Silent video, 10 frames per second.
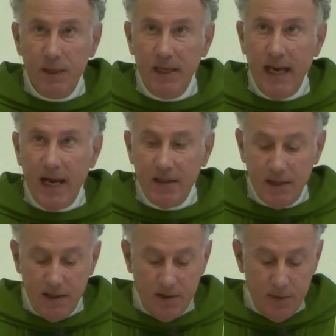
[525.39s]
and he asked
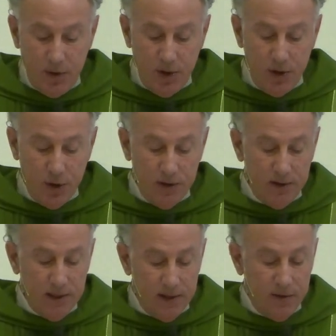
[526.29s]
his
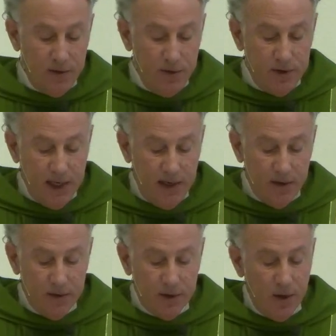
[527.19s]
magicians and
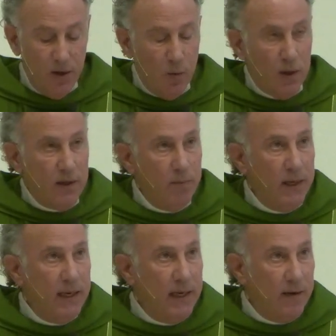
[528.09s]
soothsayers what the
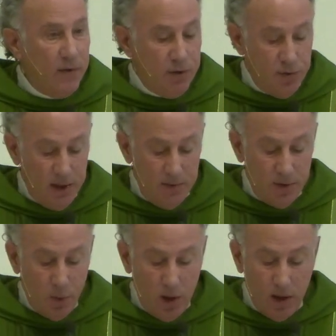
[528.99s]
meaning of the
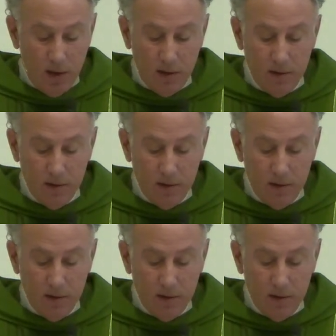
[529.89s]
dreams were,